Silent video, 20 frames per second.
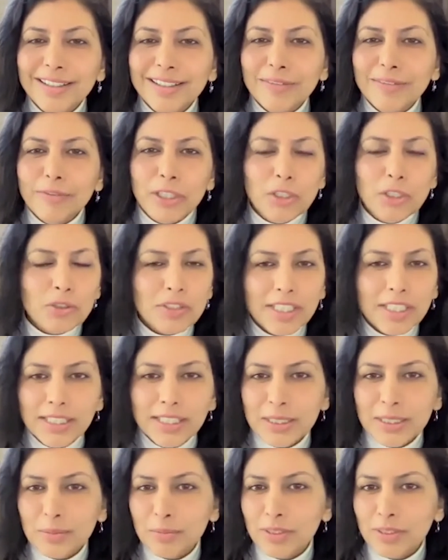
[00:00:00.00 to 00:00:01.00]
when you see
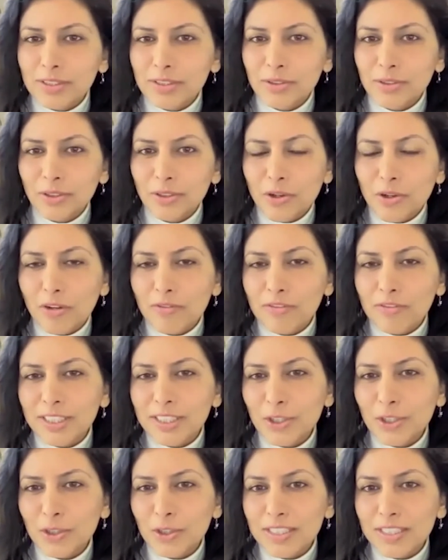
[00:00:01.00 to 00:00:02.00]
this person or the
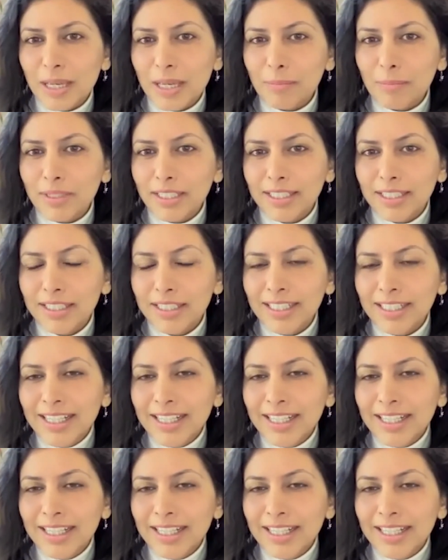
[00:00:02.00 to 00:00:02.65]
conversation's happening.